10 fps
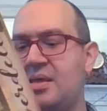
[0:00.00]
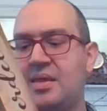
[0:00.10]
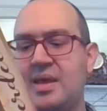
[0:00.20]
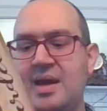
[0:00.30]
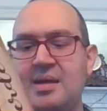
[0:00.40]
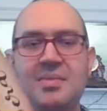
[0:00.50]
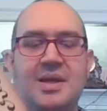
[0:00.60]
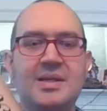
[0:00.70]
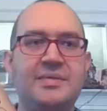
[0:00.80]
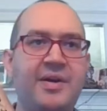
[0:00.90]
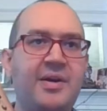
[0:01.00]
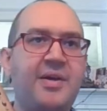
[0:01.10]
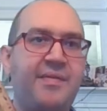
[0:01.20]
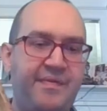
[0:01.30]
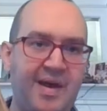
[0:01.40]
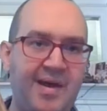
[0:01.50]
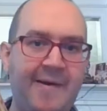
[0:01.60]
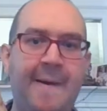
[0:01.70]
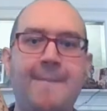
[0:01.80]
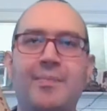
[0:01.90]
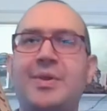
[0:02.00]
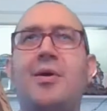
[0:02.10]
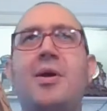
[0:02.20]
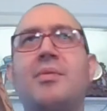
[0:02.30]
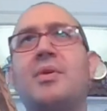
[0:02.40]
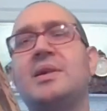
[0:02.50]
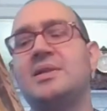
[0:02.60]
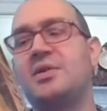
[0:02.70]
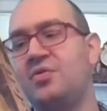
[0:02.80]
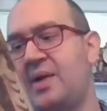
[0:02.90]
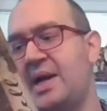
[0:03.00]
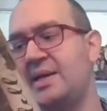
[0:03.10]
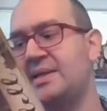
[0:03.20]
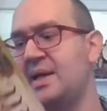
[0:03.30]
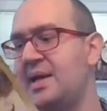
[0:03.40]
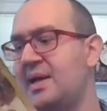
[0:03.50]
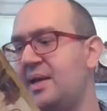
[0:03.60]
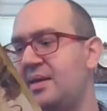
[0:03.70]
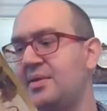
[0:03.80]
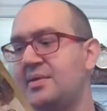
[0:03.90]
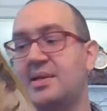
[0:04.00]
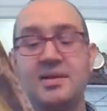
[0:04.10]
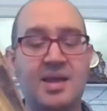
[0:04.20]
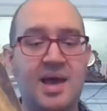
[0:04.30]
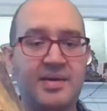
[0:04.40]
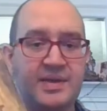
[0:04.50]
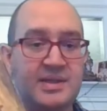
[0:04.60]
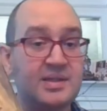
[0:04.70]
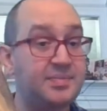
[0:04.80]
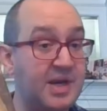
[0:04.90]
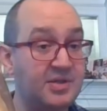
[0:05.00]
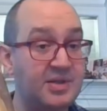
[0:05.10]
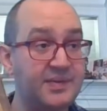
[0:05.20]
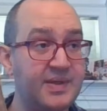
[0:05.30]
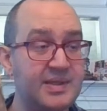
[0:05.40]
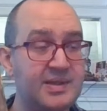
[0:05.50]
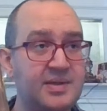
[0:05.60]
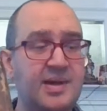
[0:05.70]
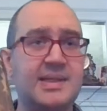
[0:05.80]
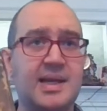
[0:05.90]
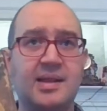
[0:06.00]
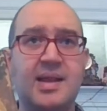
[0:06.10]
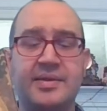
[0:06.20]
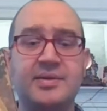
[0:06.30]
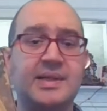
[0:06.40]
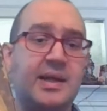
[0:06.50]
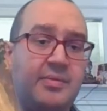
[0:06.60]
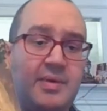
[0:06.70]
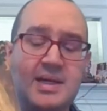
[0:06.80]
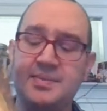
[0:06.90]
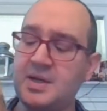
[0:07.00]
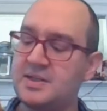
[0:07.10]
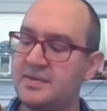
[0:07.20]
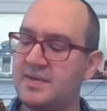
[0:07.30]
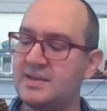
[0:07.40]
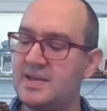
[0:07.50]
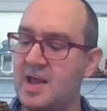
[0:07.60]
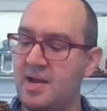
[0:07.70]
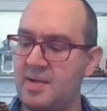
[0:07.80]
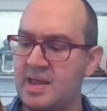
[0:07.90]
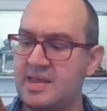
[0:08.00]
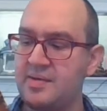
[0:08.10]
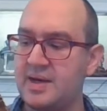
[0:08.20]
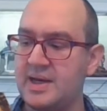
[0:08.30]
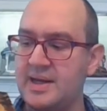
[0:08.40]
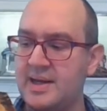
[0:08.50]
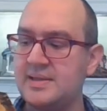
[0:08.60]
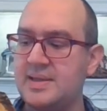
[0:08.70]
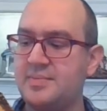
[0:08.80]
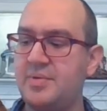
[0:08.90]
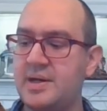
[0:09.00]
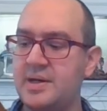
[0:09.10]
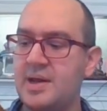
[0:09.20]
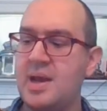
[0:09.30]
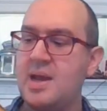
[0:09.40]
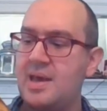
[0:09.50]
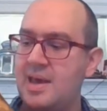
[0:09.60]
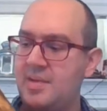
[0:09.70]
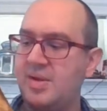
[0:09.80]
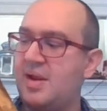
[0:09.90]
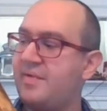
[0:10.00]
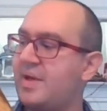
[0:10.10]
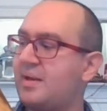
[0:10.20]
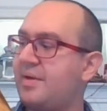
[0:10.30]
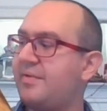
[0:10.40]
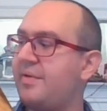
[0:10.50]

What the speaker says: theme is very fun. The artwork is great. There's a lot of expansions for this too. I say a lot. There's like 3 expansions of this that I think we're going to get at some point. Amy and I have had a lot